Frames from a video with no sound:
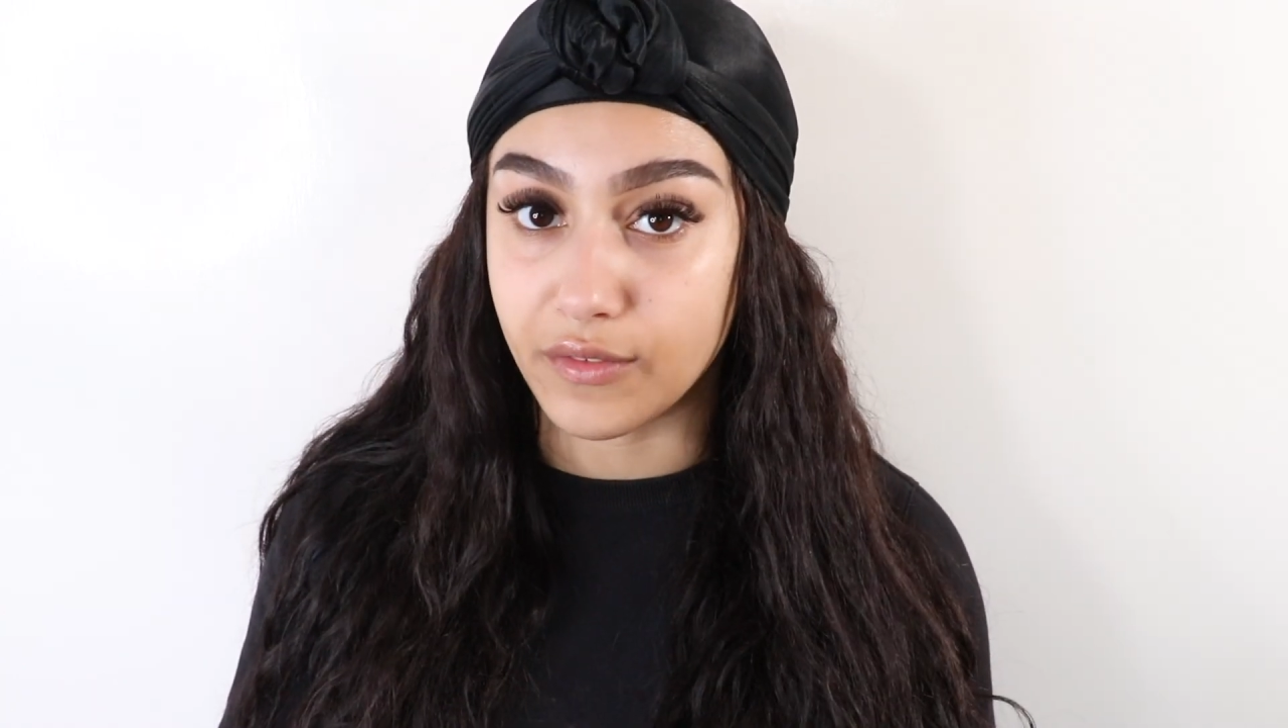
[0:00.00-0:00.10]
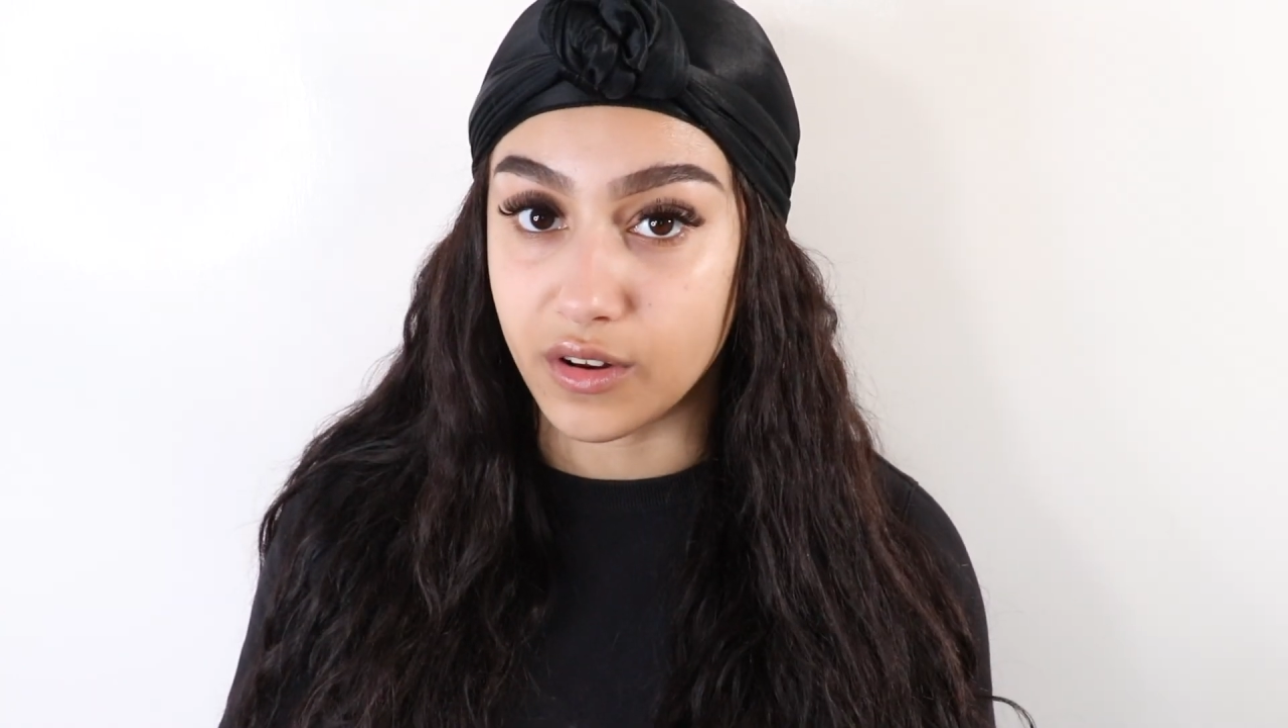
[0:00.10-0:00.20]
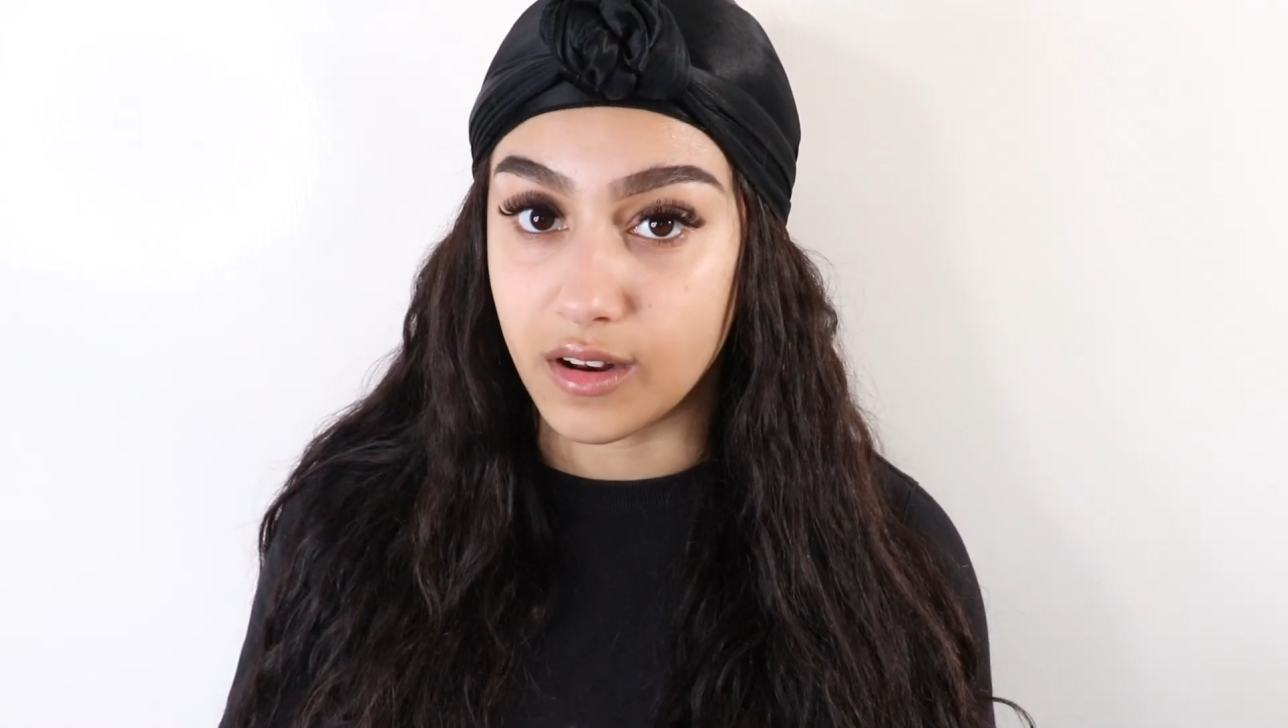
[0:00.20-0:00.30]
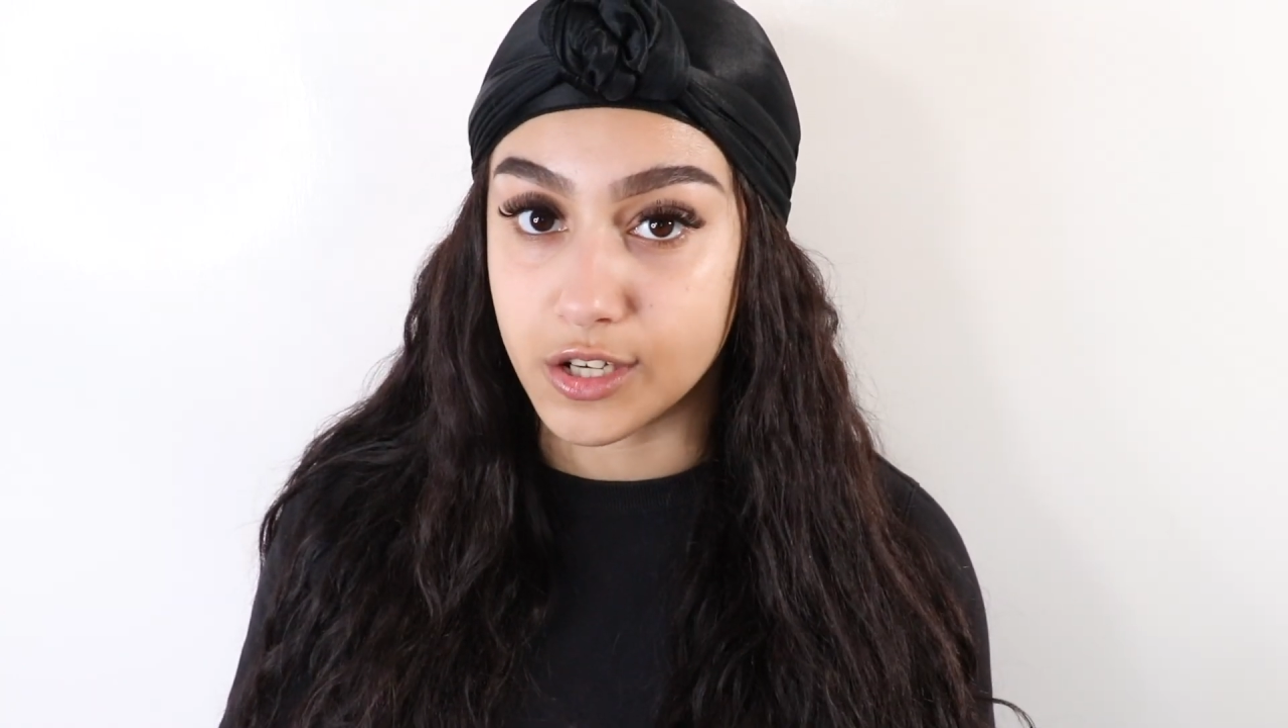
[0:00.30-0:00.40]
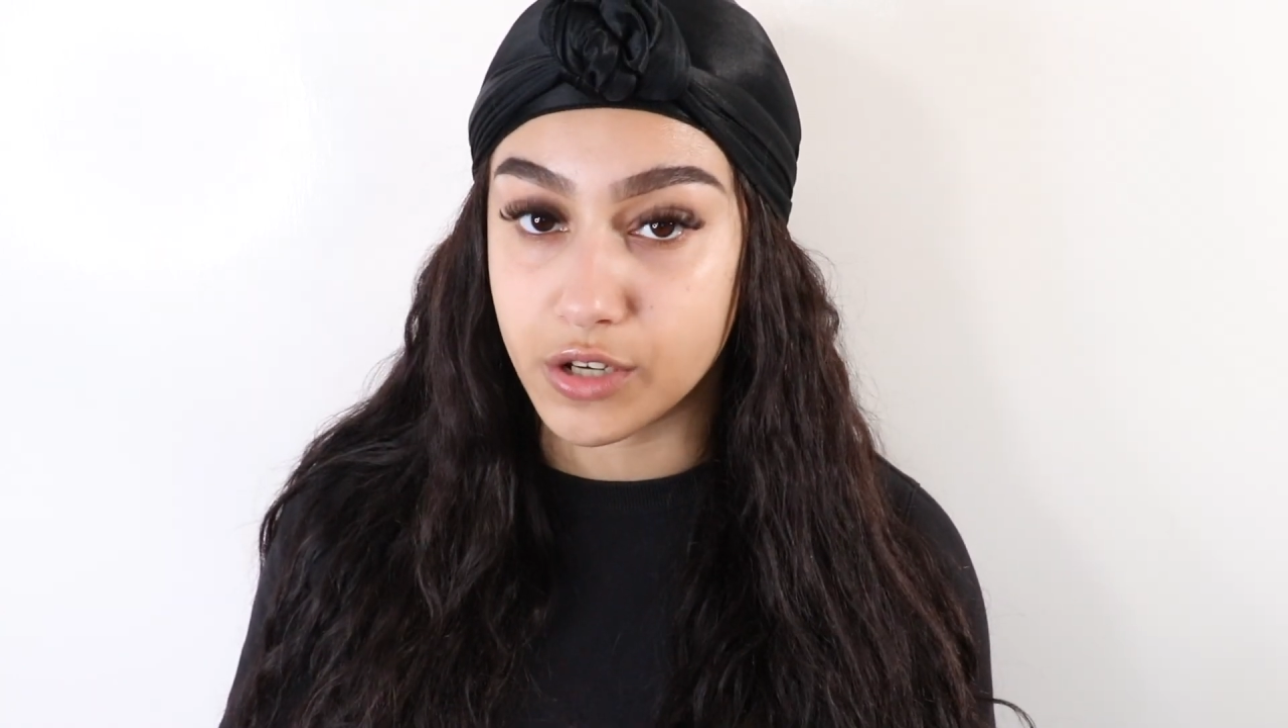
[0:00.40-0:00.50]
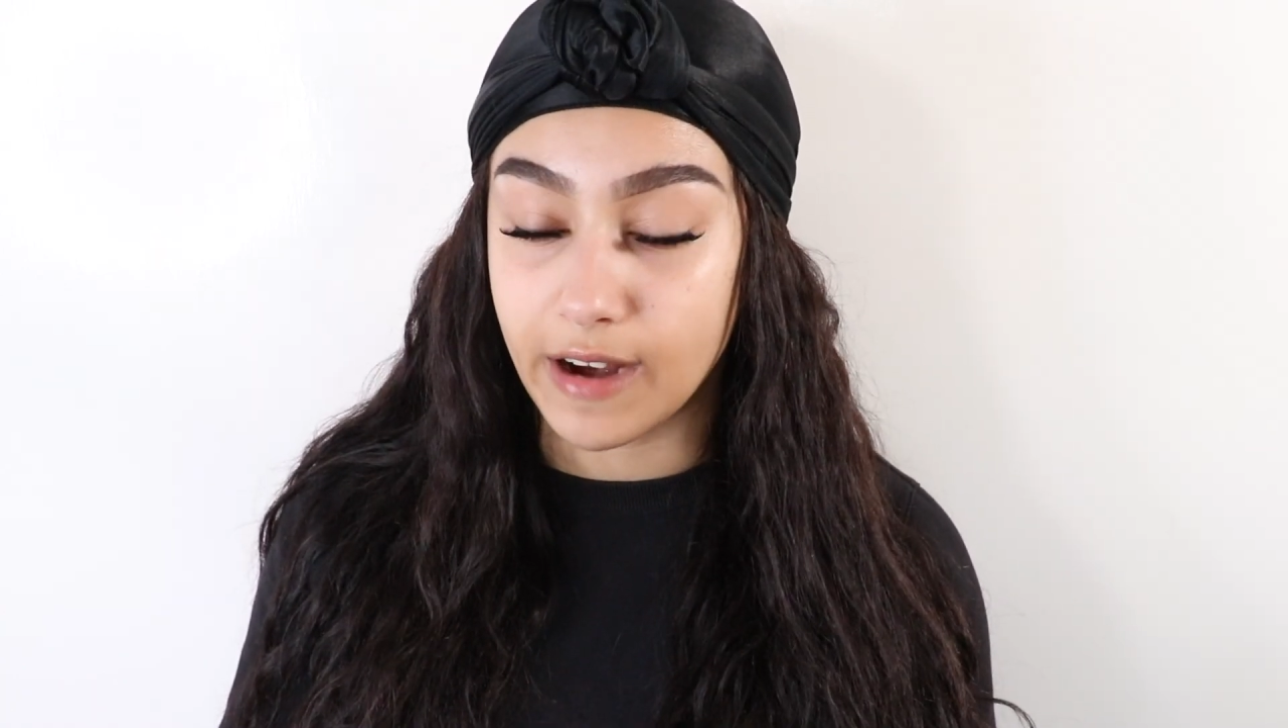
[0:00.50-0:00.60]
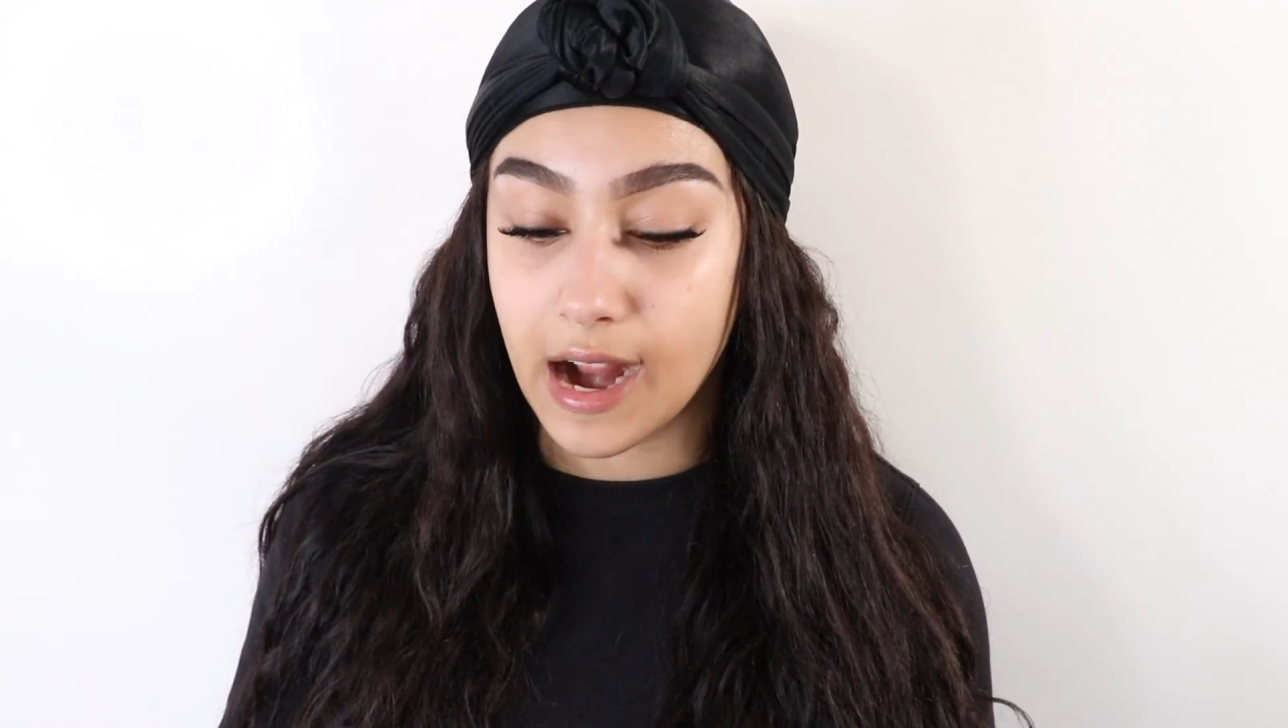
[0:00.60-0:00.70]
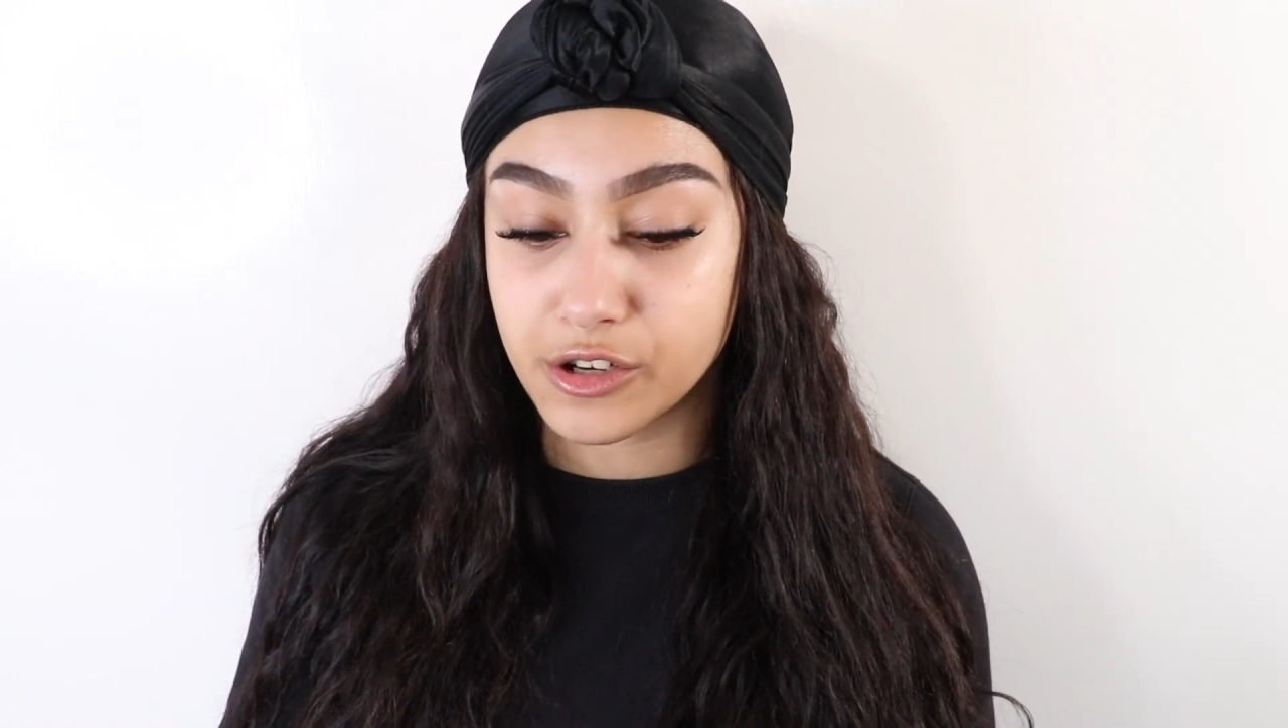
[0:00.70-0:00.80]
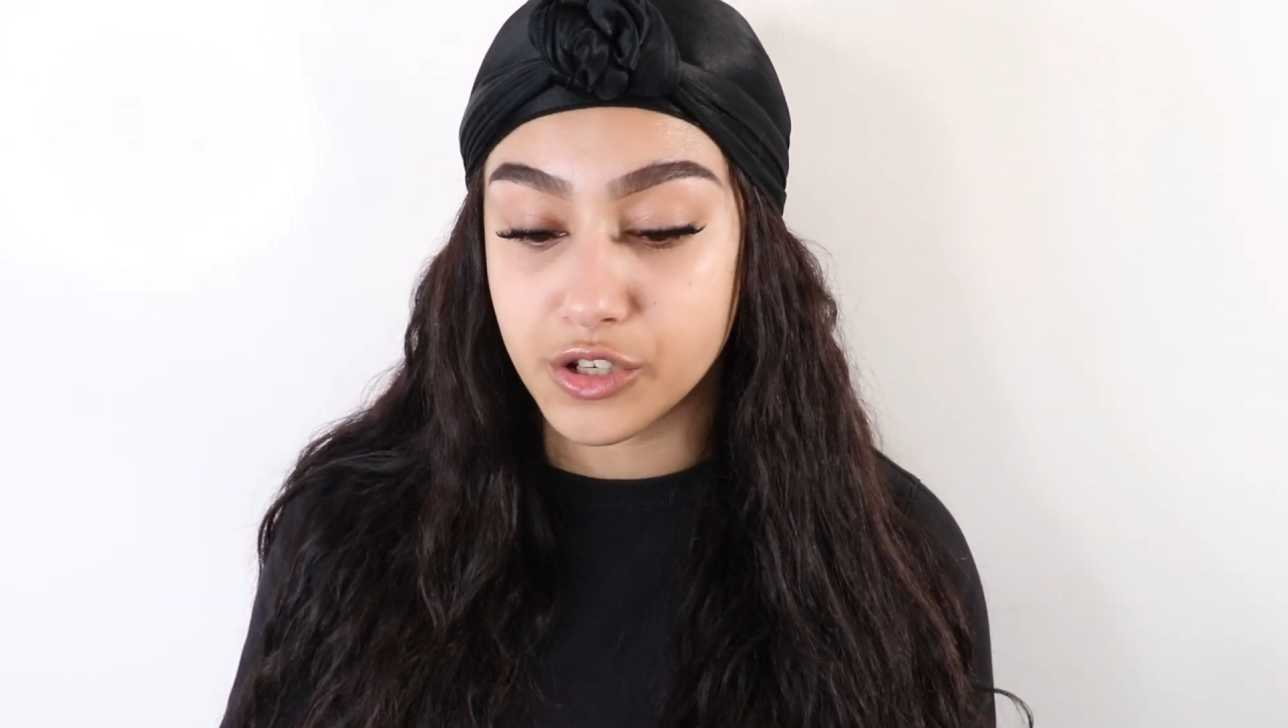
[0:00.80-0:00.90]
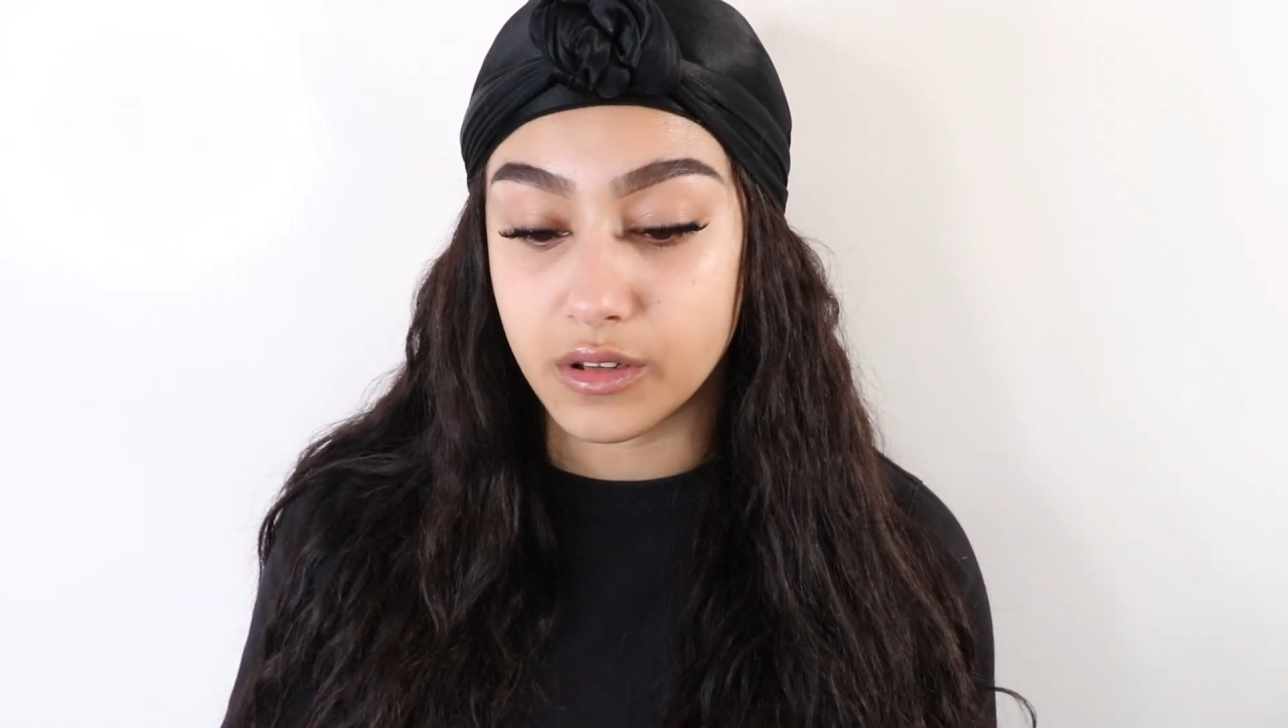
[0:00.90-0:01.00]
an allergic
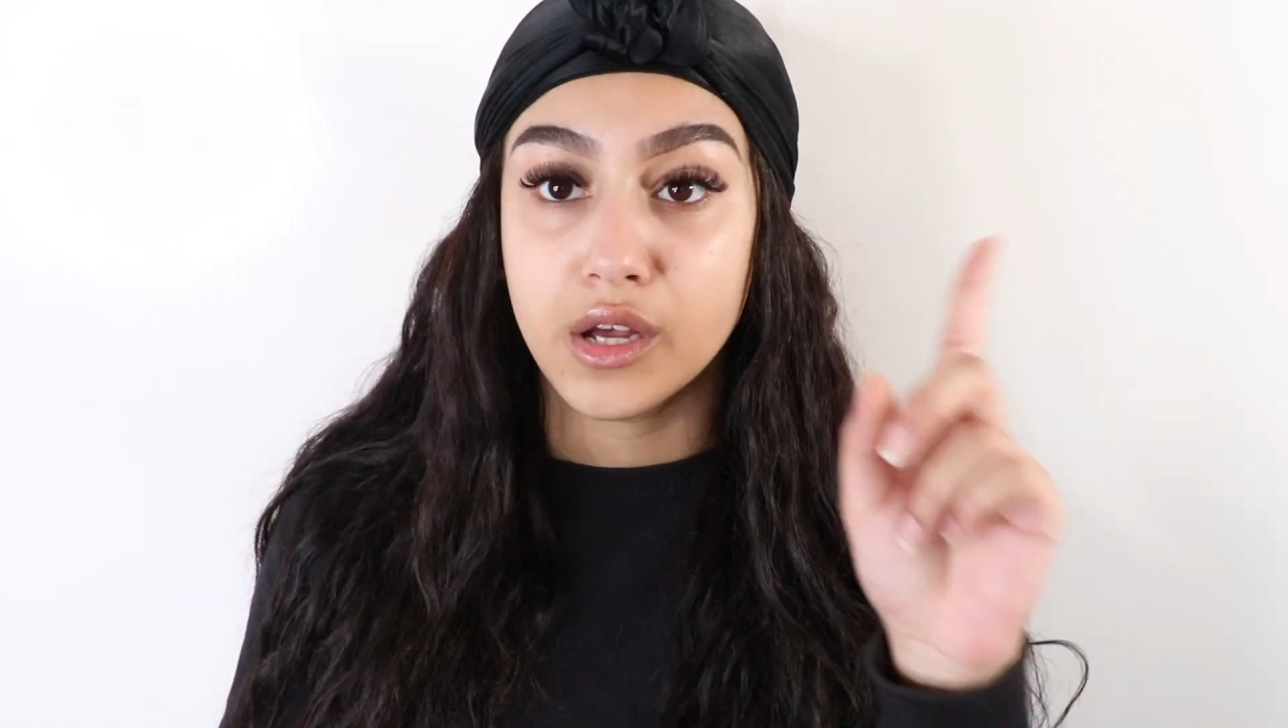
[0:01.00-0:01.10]
reaction.